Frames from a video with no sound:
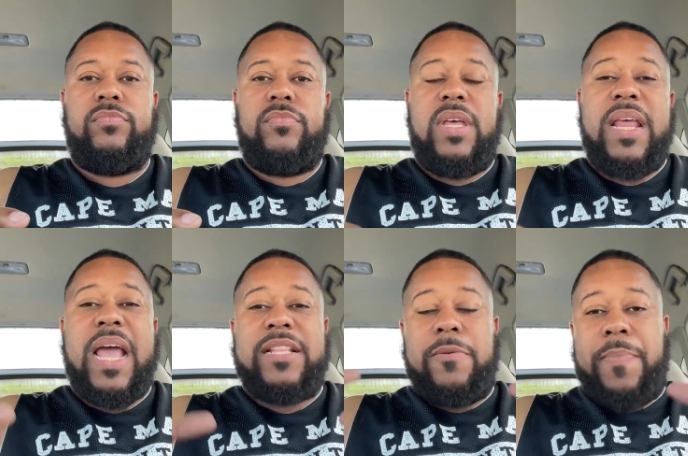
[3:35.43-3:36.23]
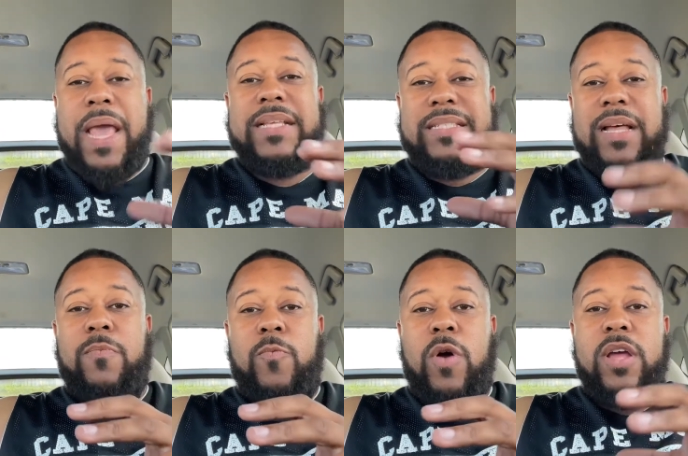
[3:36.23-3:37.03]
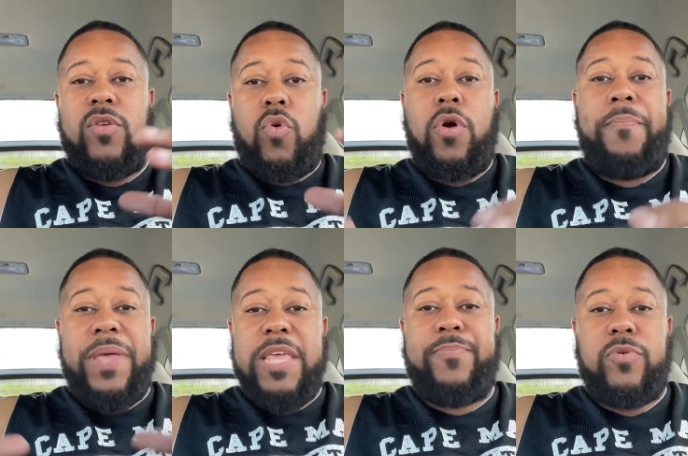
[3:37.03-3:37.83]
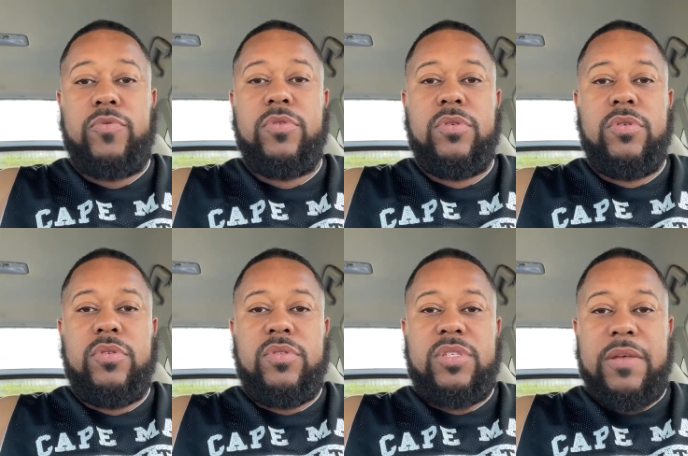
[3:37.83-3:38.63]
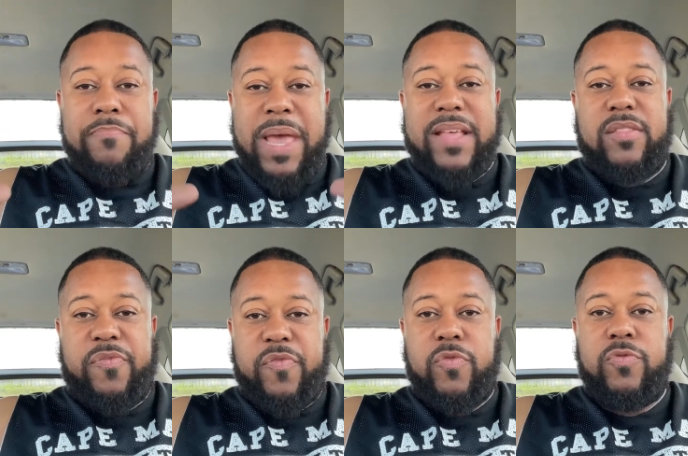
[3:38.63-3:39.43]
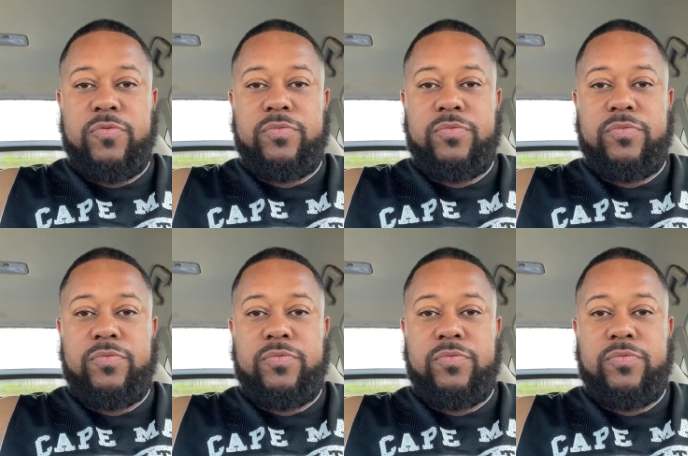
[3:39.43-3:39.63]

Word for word: and they had to pay someone or people to make the food.